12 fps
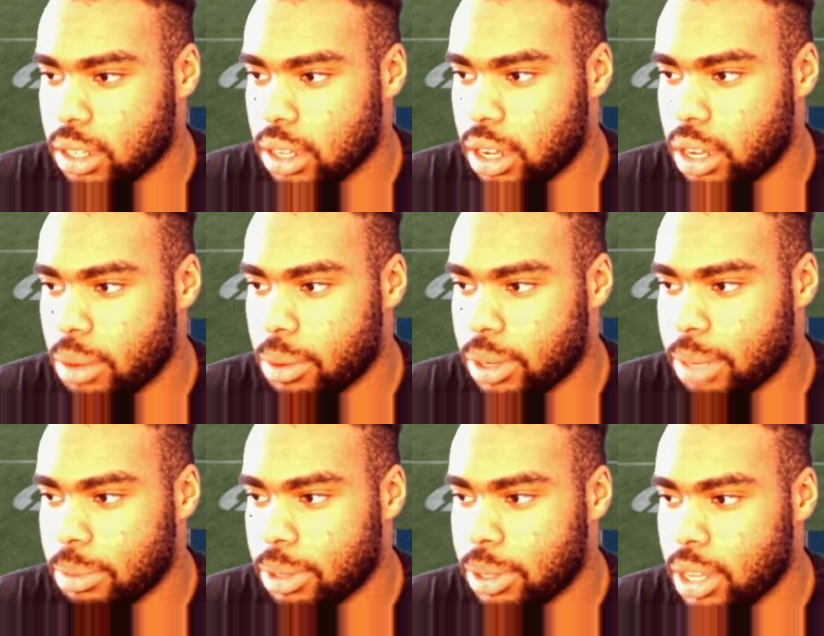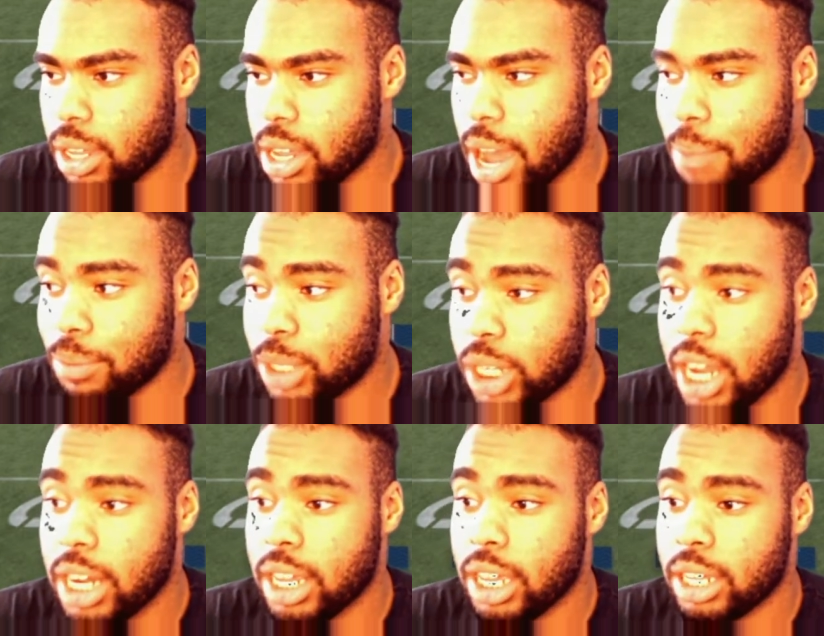Oh, it won't let me. I'm
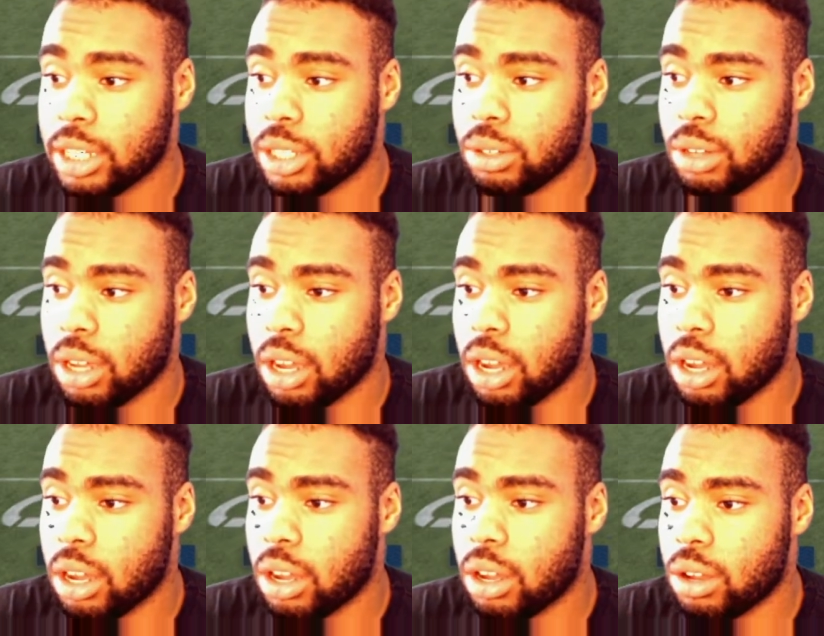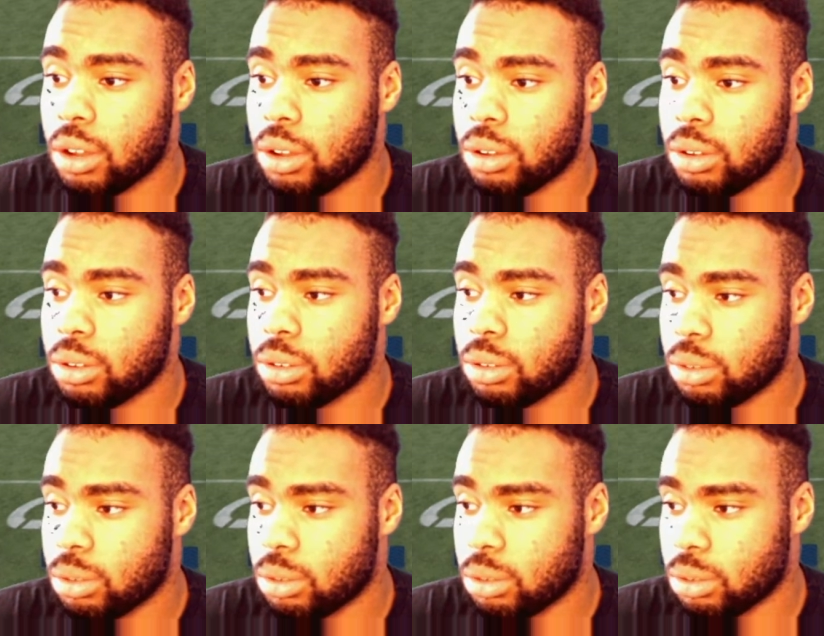shading it to,
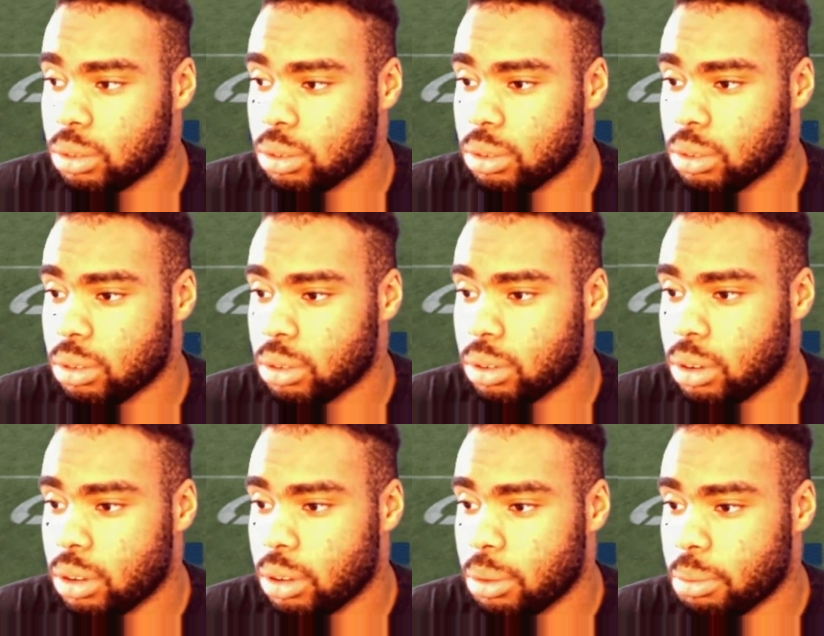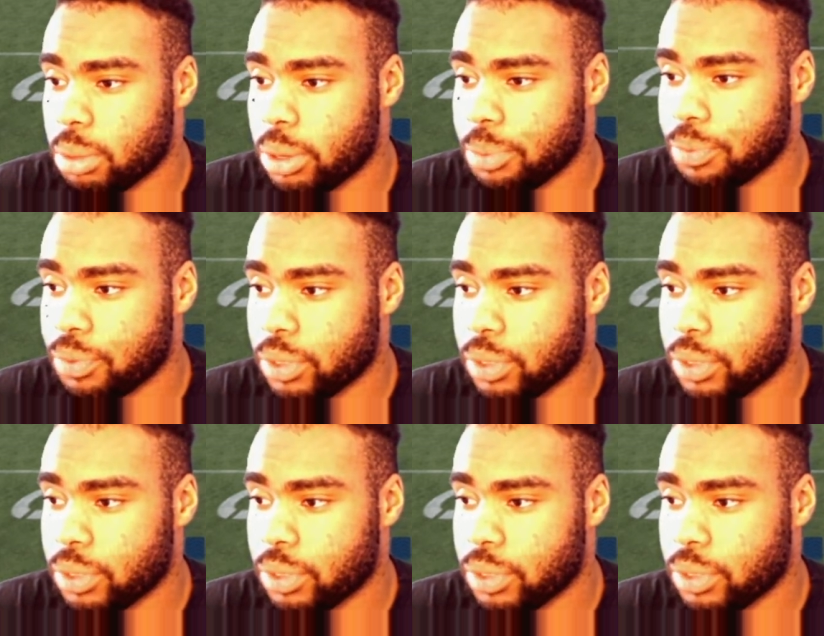oh, boom.